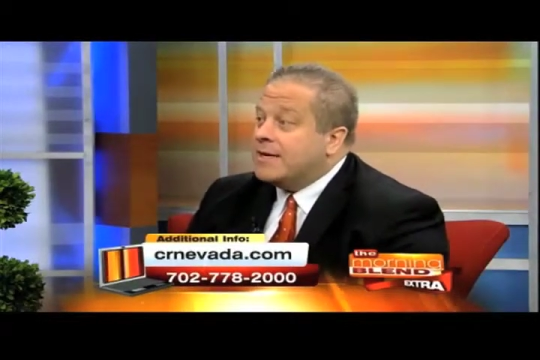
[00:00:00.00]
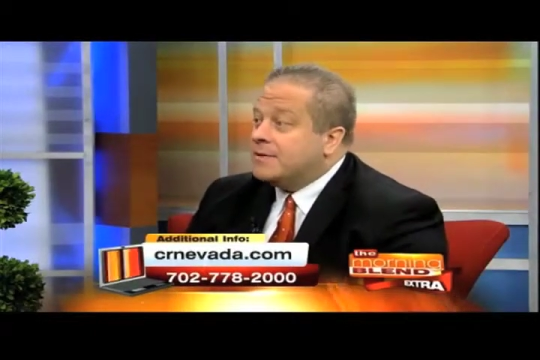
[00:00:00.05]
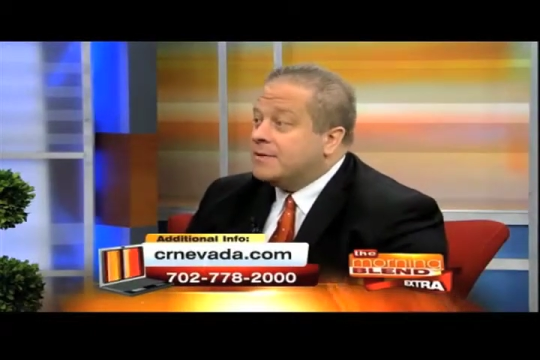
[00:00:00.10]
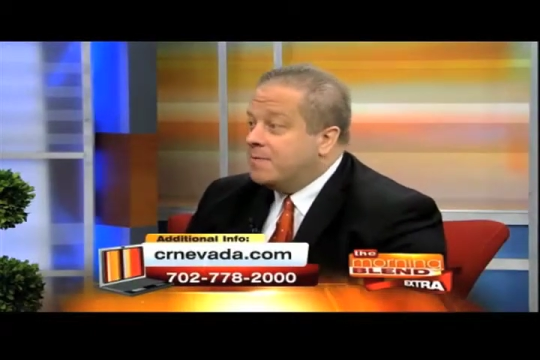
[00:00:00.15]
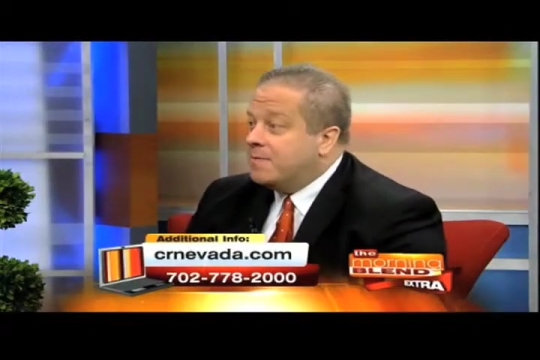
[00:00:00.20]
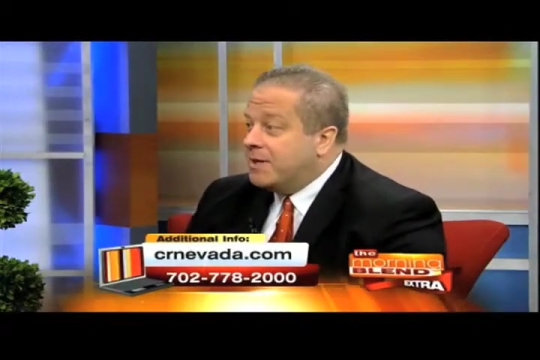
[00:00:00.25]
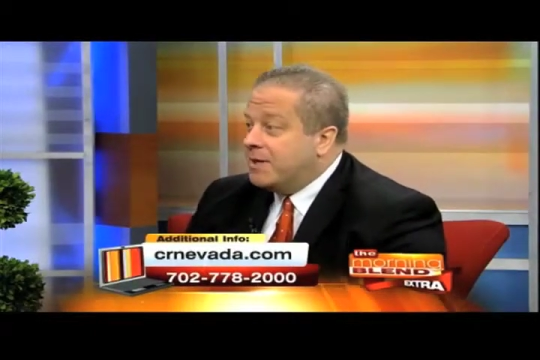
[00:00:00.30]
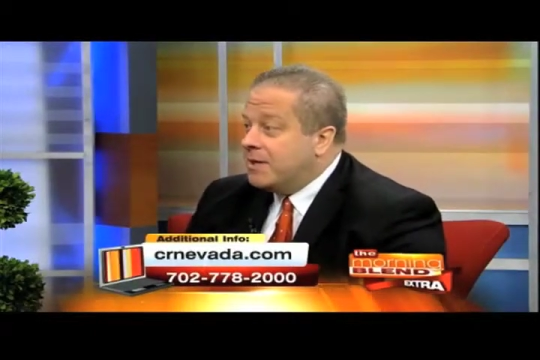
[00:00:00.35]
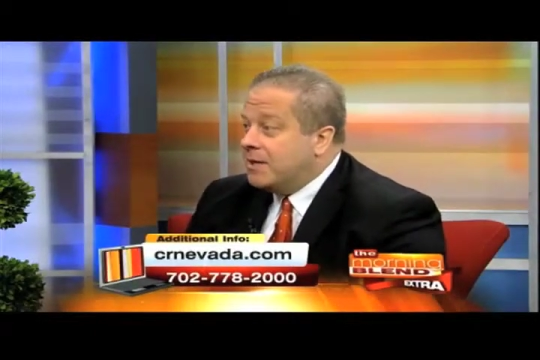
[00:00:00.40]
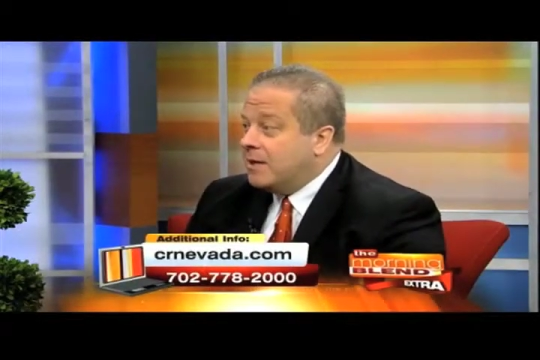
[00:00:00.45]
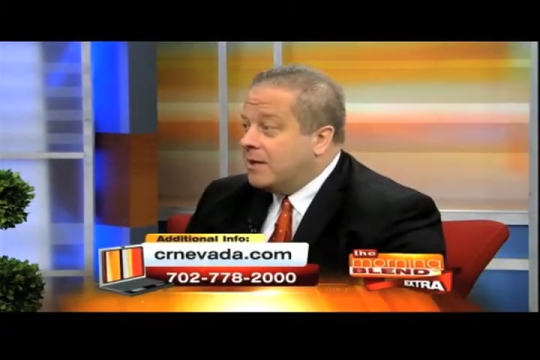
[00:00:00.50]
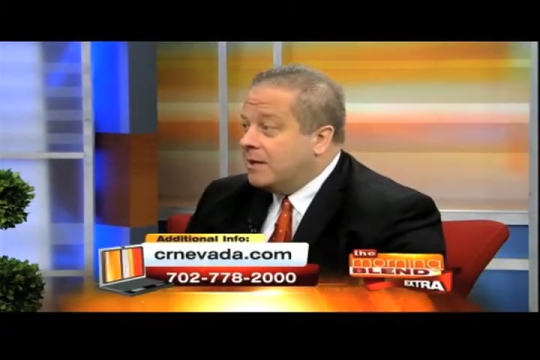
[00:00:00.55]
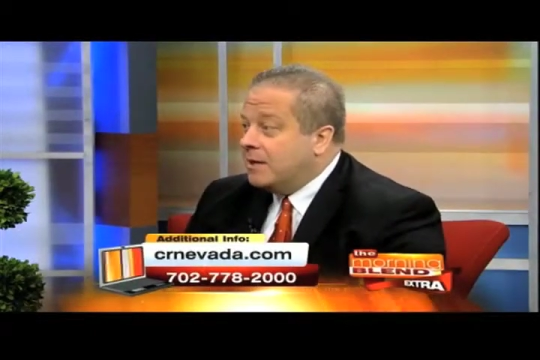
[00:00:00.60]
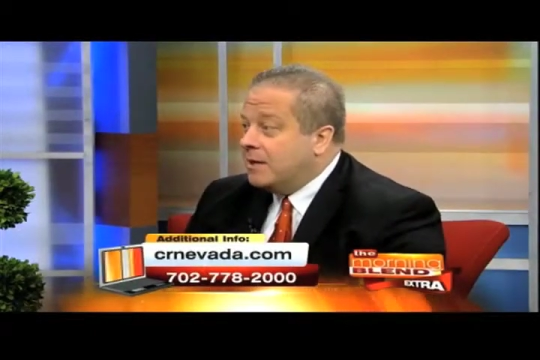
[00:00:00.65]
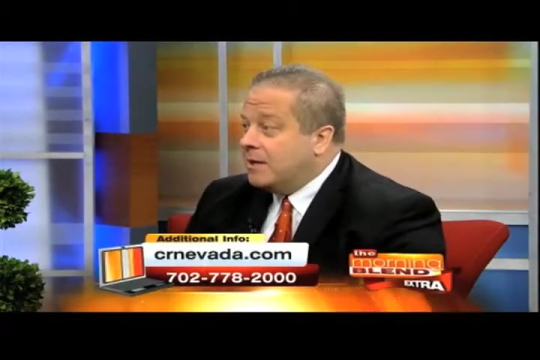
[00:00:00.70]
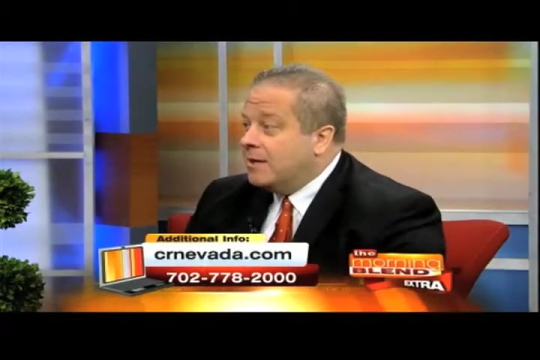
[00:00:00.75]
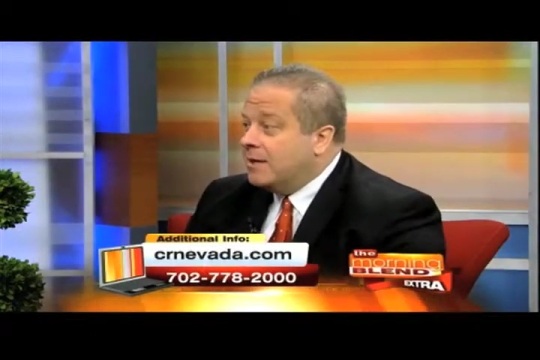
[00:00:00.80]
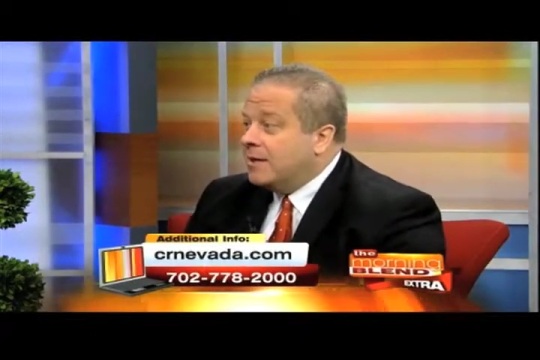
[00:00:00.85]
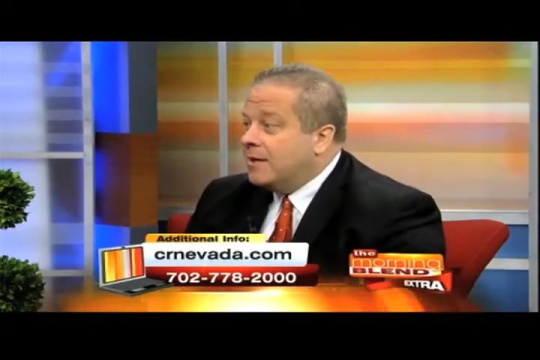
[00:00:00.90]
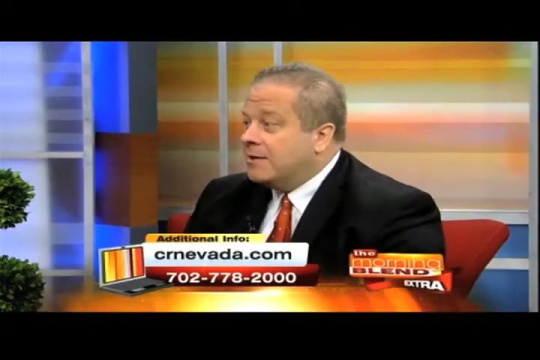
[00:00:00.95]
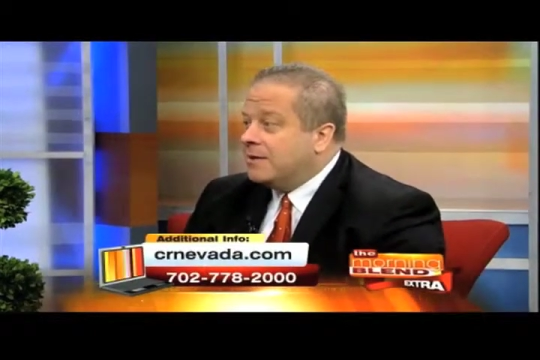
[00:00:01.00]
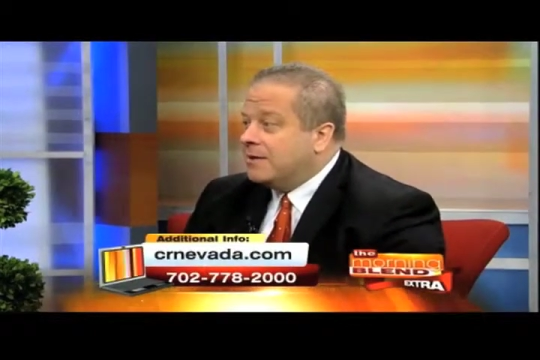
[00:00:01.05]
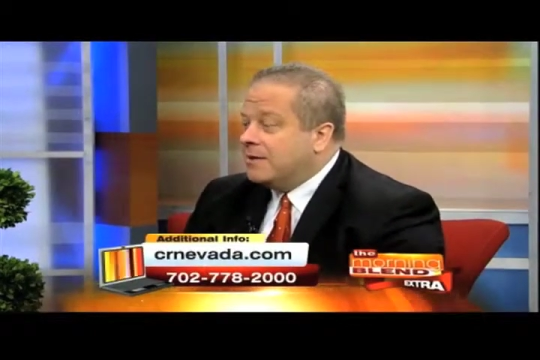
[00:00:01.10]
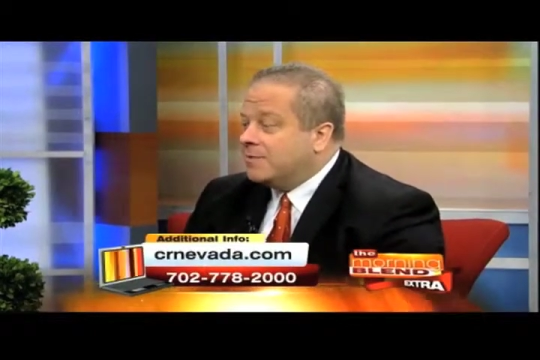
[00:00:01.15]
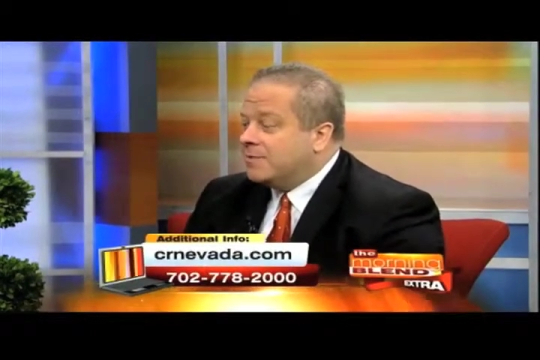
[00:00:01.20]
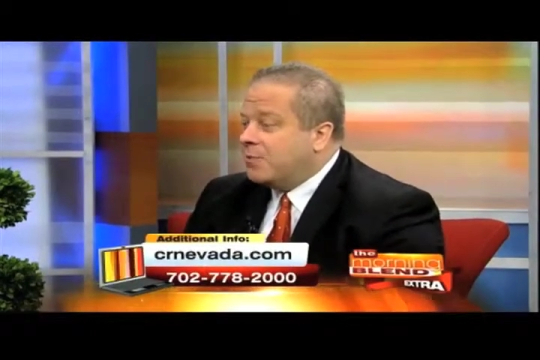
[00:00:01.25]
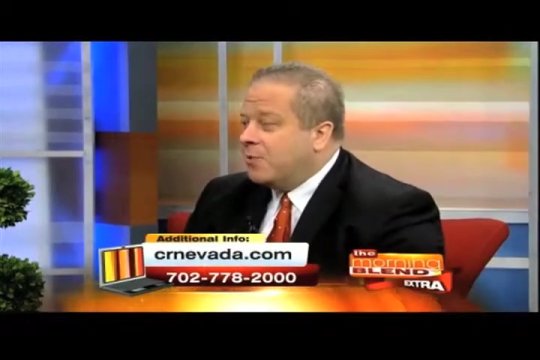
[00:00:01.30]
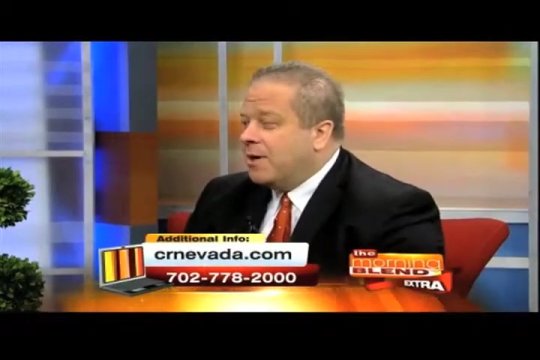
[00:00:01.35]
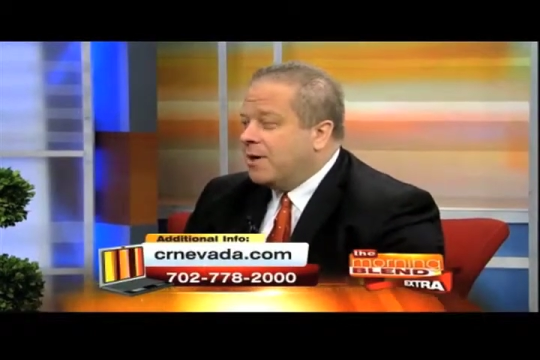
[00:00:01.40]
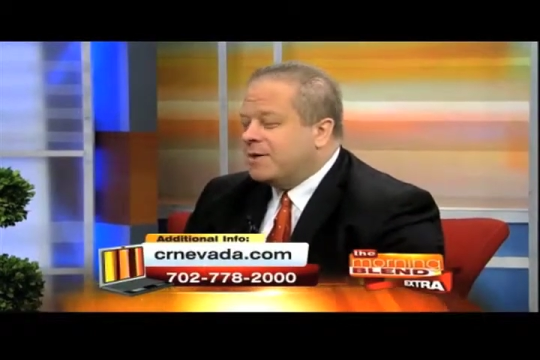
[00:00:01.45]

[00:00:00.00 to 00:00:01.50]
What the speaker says: been done to this point.